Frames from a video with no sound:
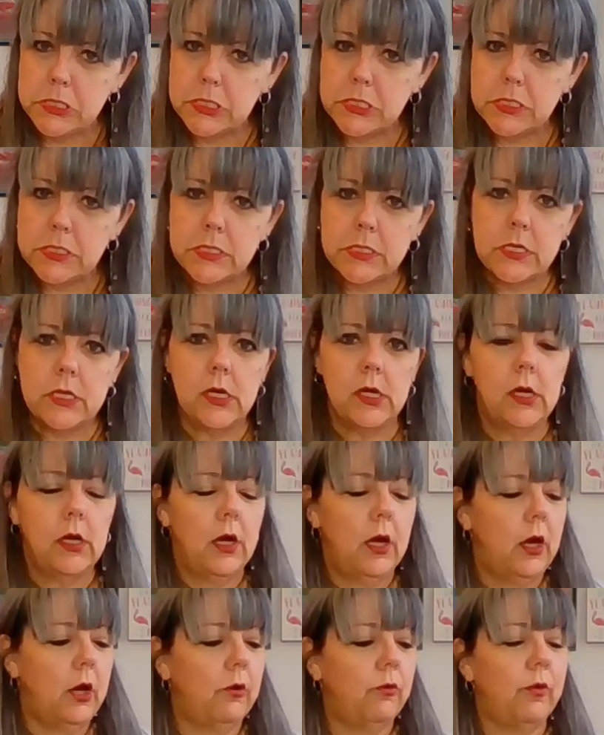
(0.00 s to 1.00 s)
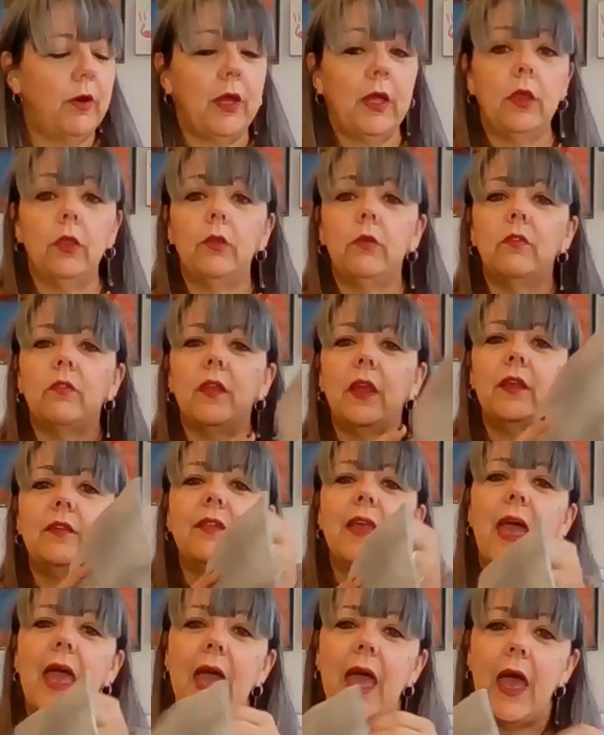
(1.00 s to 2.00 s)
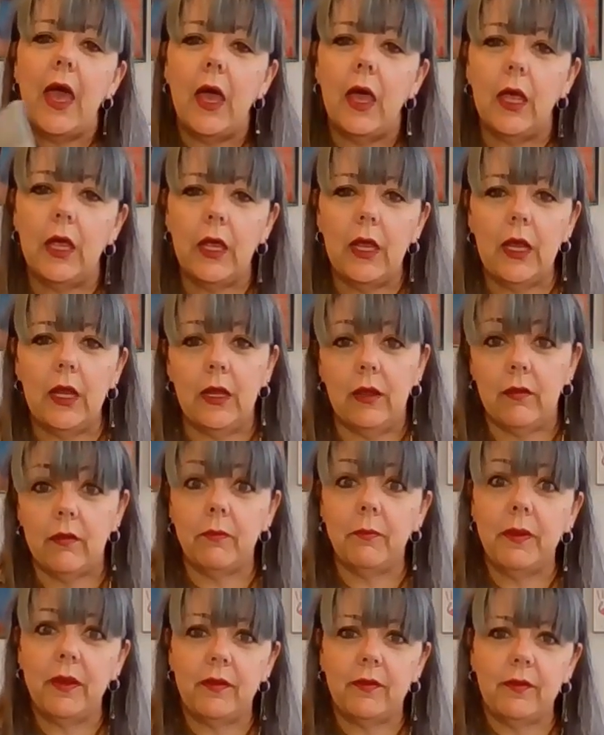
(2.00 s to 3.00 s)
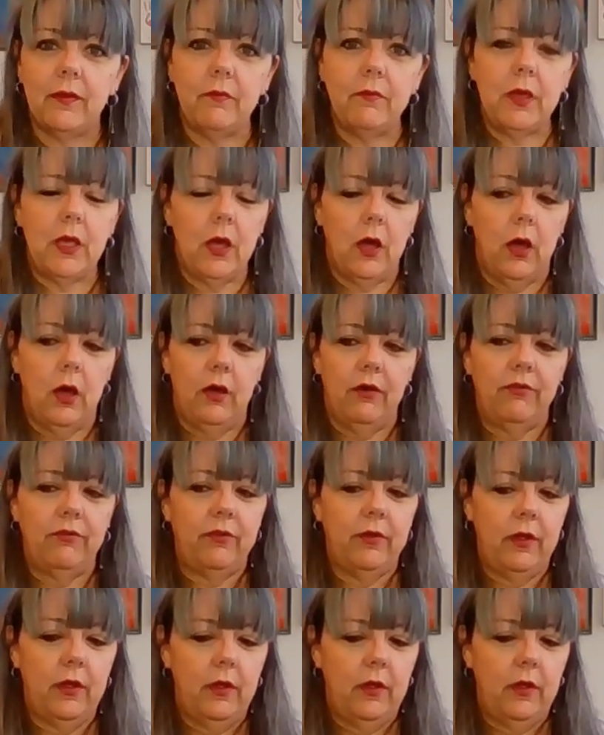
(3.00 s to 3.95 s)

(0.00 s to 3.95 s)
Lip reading: size hat and it's pissing me off.